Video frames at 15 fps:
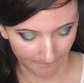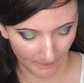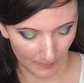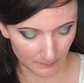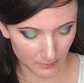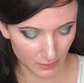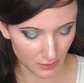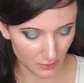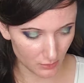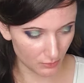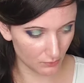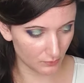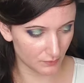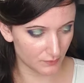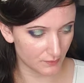going to
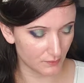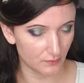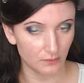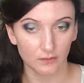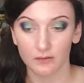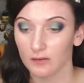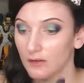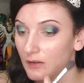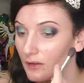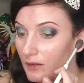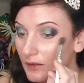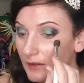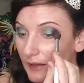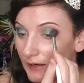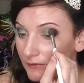use
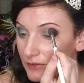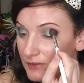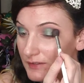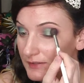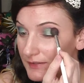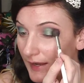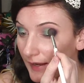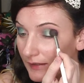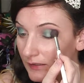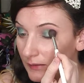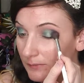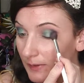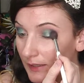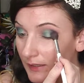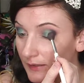kind of just a tacky
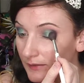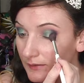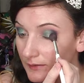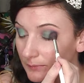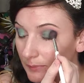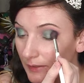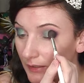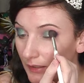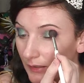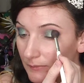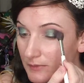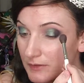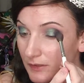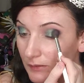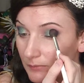base, but I'm
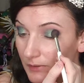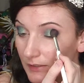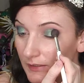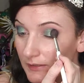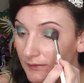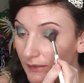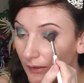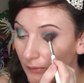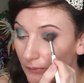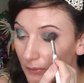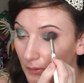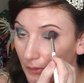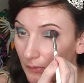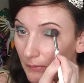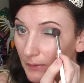just going to blend this out
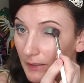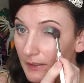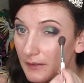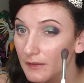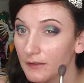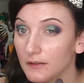real quick.